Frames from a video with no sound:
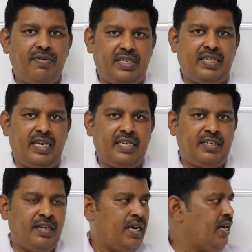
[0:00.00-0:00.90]

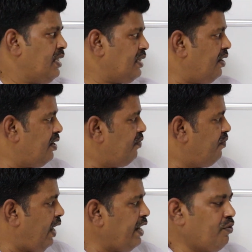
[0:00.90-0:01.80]
discussed
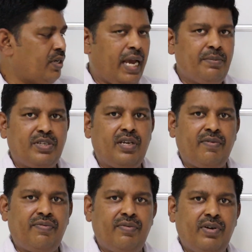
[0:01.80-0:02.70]
the 5 types
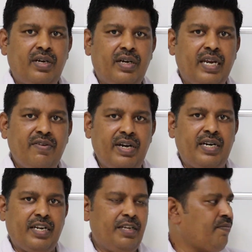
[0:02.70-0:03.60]
of
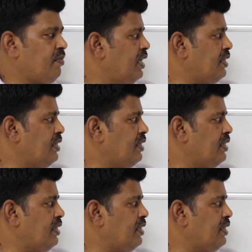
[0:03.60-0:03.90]
inventory,